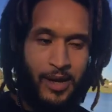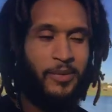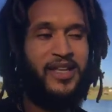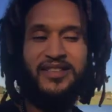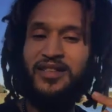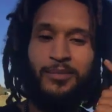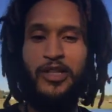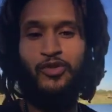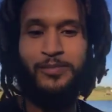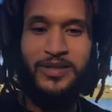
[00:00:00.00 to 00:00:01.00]
But that's something
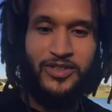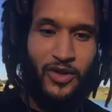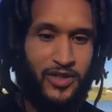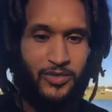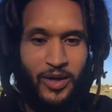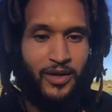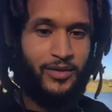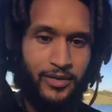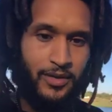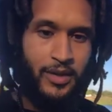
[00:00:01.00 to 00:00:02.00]
you've been taught as well.
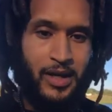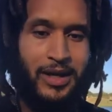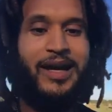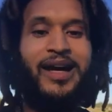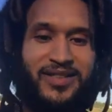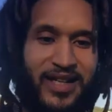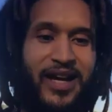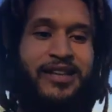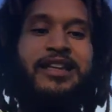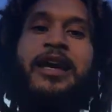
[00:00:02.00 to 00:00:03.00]
Like I
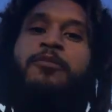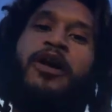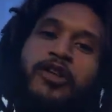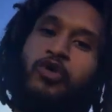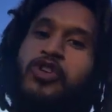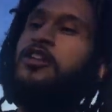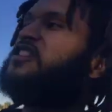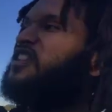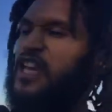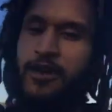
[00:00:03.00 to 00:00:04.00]
said, did they bring those
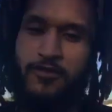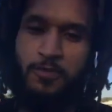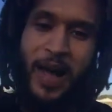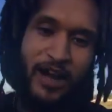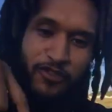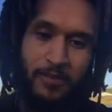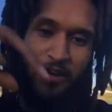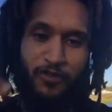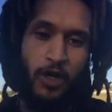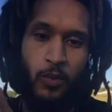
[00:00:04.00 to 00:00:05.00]
slaves back from
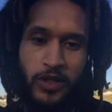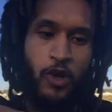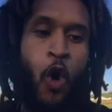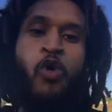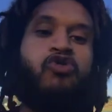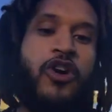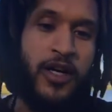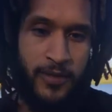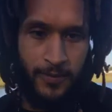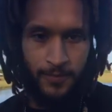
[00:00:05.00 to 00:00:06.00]
Africa with okra?
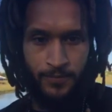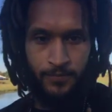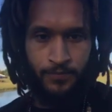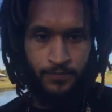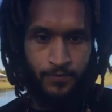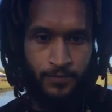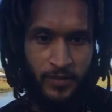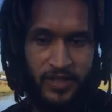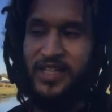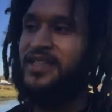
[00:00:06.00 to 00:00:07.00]

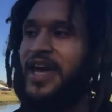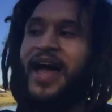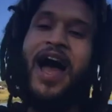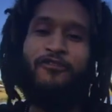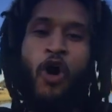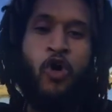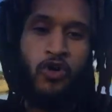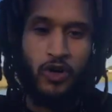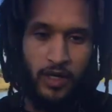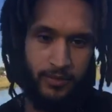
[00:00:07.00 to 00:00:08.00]
Did they have
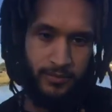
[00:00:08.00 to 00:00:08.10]
okra?